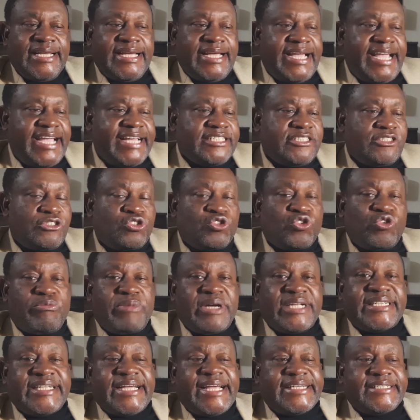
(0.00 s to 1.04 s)
and
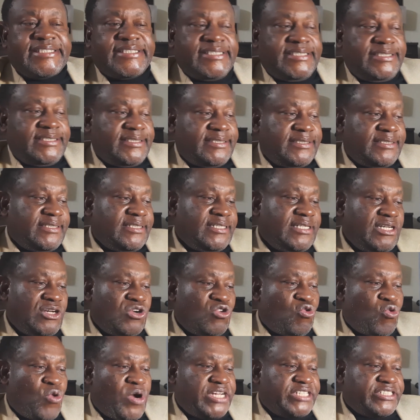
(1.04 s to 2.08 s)
traumatizing
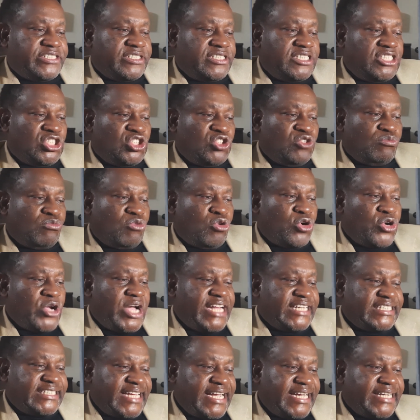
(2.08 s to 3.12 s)
was the Chimoio
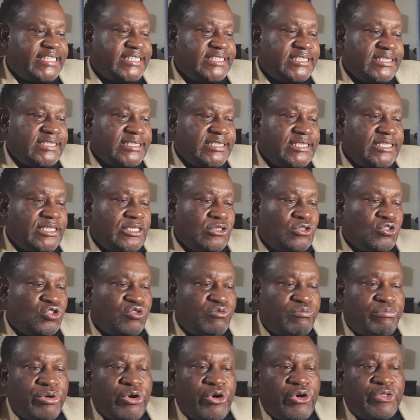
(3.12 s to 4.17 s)
attack to
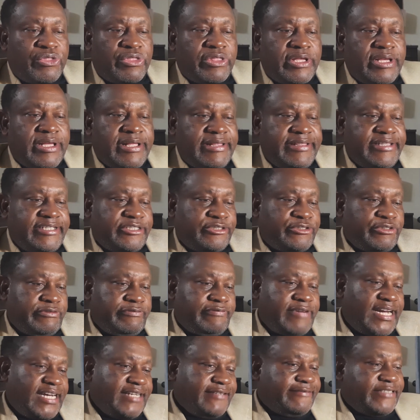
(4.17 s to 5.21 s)
both the
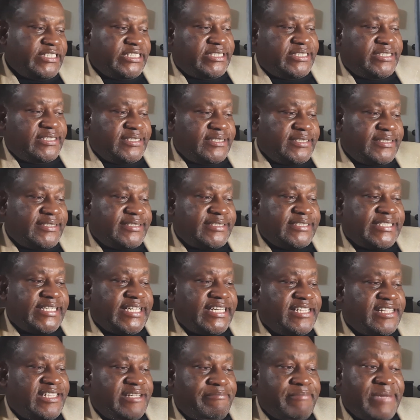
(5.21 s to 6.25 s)
survivors
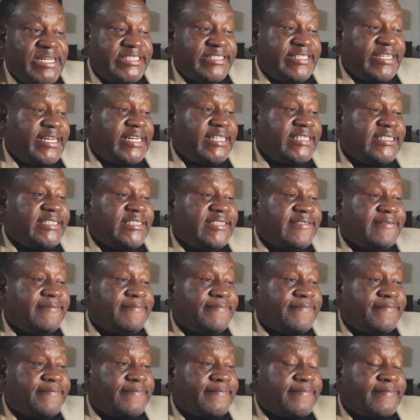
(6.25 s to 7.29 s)
and the massacred?
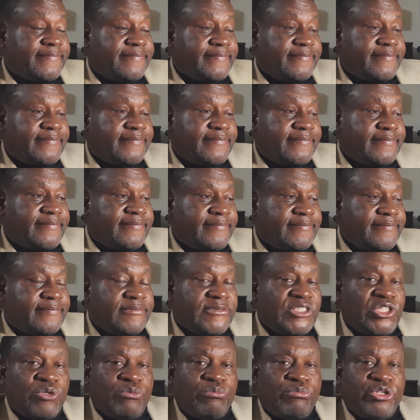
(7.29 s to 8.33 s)

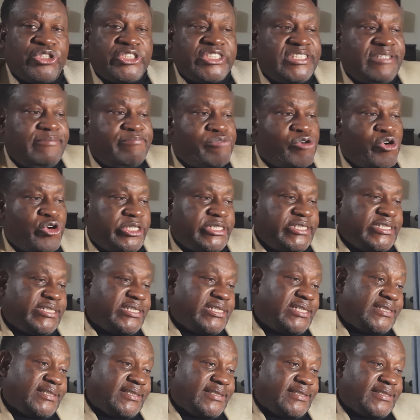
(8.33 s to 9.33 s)
Most importantly,